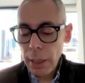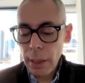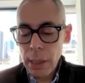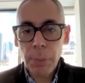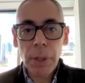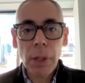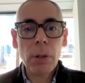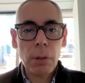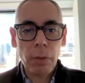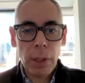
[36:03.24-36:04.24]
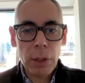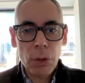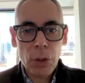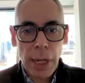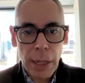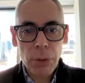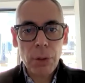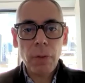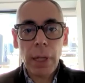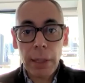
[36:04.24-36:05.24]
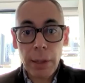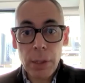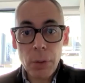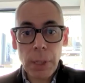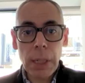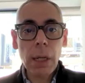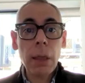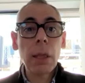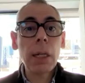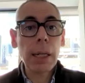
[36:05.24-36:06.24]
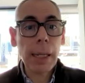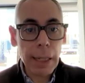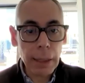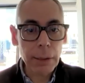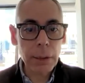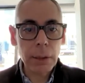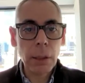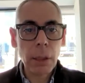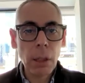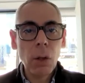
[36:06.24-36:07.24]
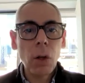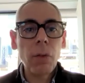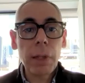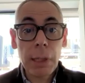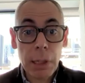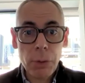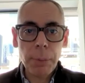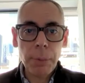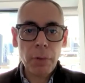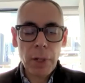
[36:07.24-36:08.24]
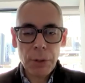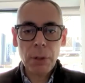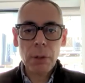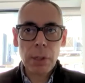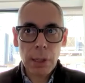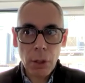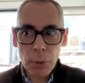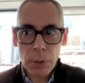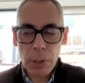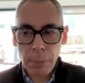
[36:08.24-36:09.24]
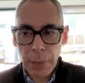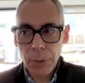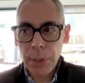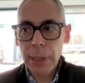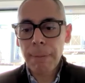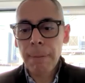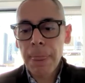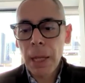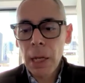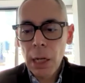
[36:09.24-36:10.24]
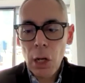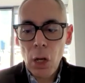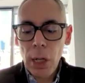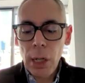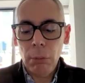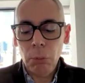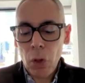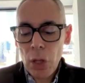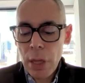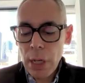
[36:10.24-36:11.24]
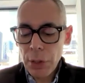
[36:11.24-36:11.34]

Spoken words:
that's because of the change of the industry and the needs of the industry professionals that use Chartmetric. They